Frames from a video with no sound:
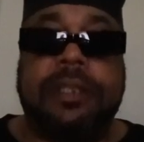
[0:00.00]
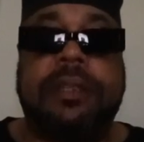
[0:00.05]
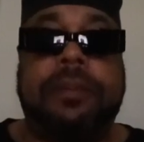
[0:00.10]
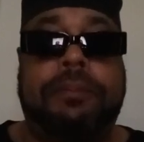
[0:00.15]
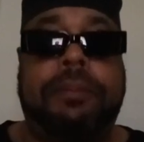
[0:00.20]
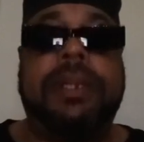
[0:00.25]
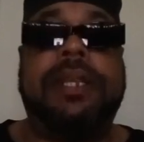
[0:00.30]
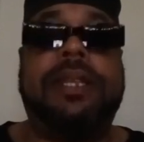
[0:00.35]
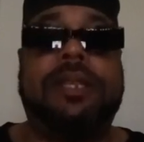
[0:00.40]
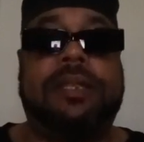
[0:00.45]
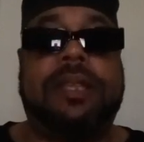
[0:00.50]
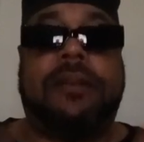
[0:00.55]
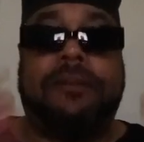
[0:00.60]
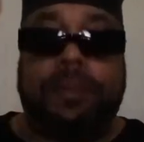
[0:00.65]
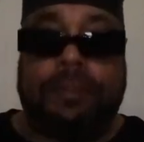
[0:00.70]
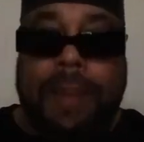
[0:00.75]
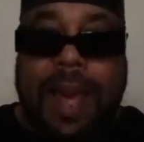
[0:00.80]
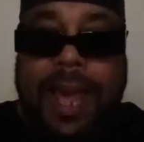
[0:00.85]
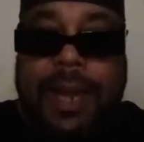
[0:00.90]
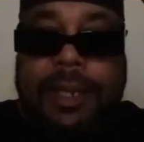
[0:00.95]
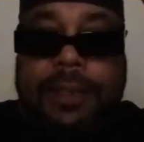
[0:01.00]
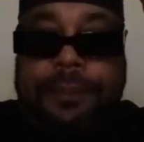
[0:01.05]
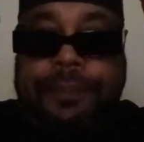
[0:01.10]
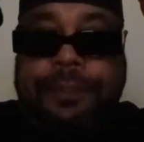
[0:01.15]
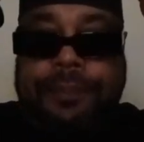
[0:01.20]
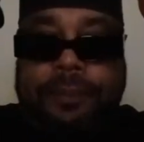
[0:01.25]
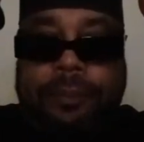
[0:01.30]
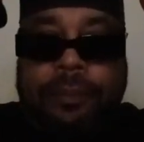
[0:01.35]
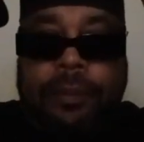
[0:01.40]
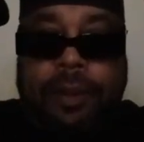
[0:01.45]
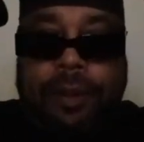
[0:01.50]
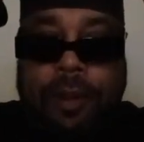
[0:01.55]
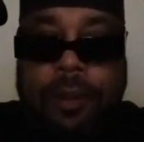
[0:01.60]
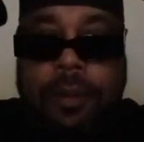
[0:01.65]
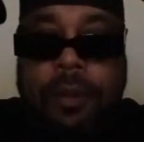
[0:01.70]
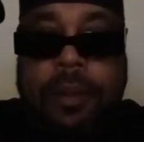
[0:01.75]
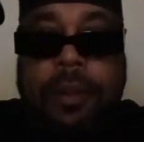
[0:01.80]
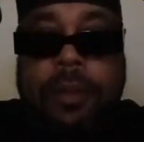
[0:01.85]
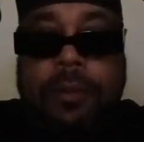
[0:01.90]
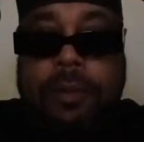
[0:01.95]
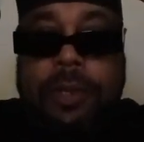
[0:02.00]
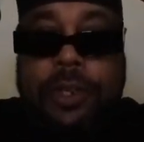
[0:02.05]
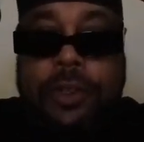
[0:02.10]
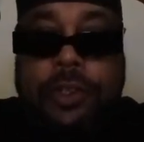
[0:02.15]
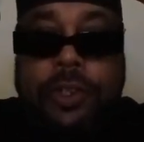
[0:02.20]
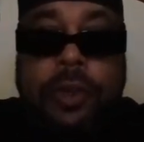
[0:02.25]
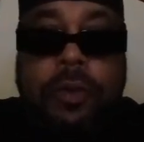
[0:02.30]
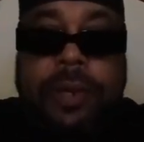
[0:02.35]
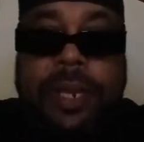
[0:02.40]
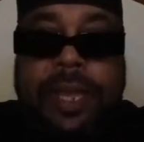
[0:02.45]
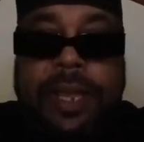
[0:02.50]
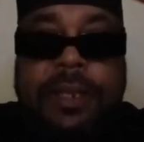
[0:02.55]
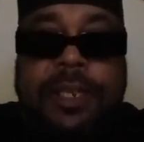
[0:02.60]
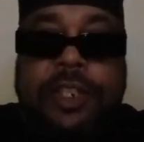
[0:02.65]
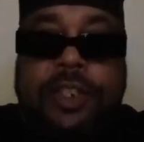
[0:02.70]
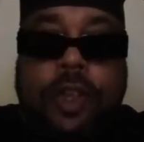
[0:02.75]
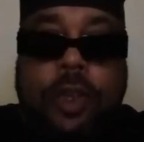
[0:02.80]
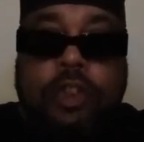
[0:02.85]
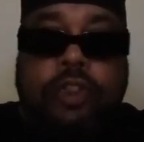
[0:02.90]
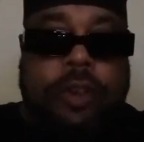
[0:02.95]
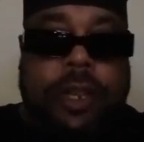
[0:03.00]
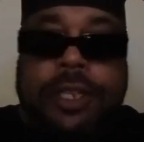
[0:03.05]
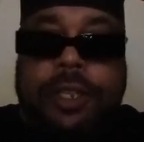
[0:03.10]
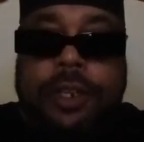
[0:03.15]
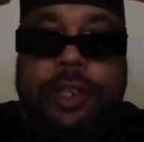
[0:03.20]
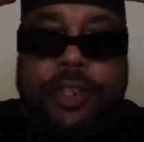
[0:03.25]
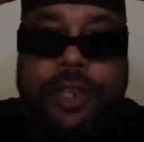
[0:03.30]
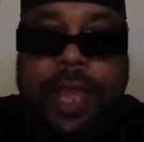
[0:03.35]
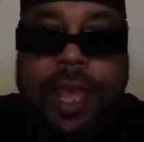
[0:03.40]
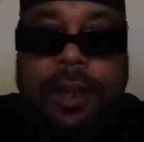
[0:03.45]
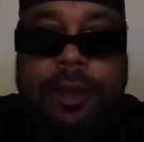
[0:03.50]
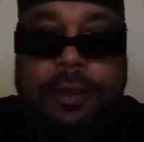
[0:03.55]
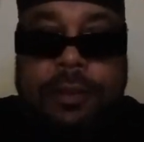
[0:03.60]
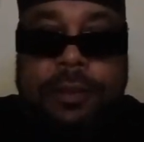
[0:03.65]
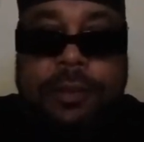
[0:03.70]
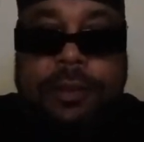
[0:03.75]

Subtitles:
and please, everybody, when you tune in, just go straight to the channel,